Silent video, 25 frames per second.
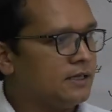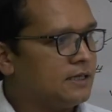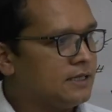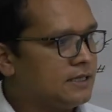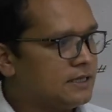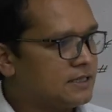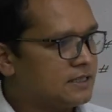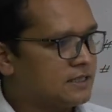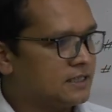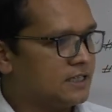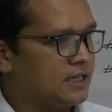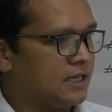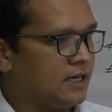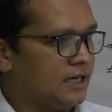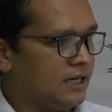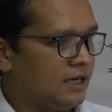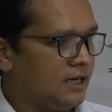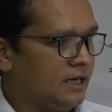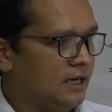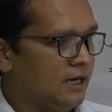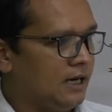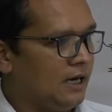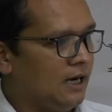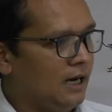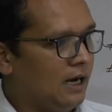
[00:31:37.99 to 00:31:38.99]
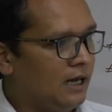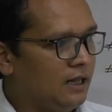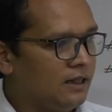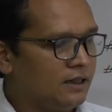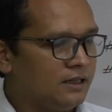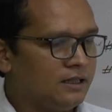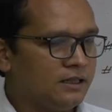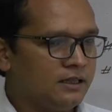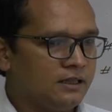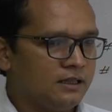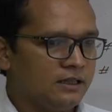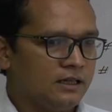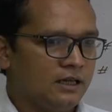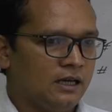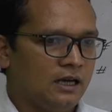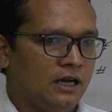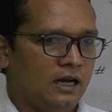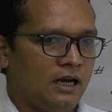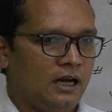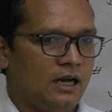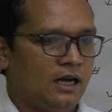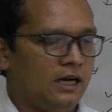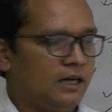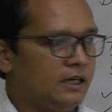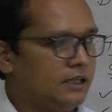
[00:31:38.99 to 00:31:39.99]
stay healthy,
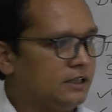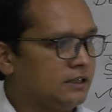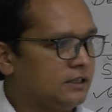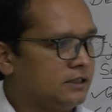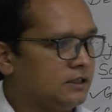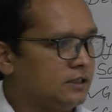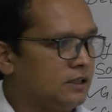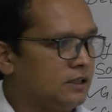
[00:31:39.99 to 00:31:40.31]
and